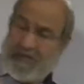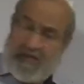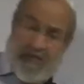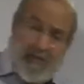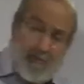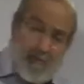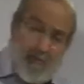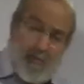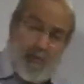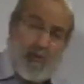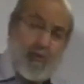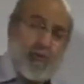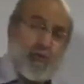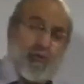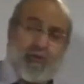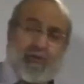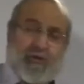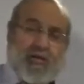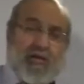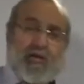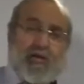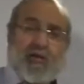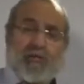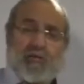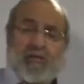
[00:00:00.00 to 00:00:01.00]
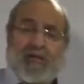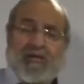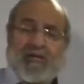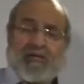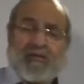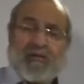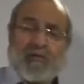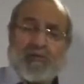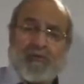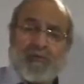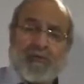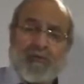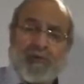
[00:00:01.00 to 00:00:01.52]
I'm sure by
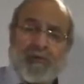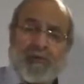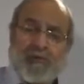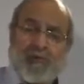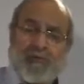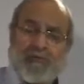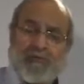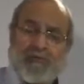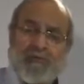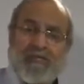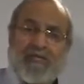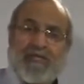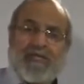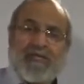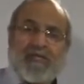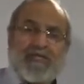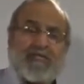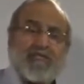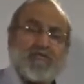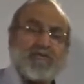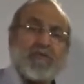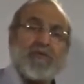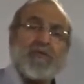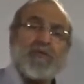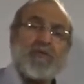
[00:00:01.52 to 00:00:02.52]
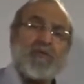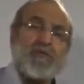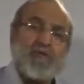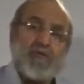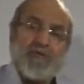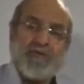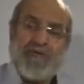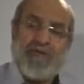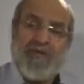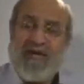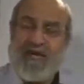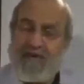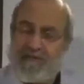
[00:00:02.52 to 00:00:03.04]
now you know, it's because
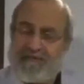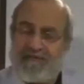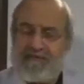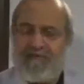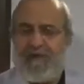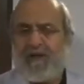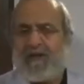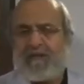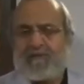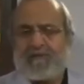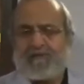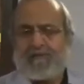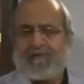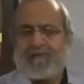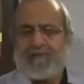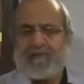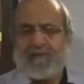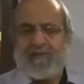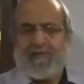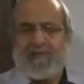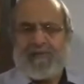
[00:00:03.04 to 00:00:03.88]
of alif lam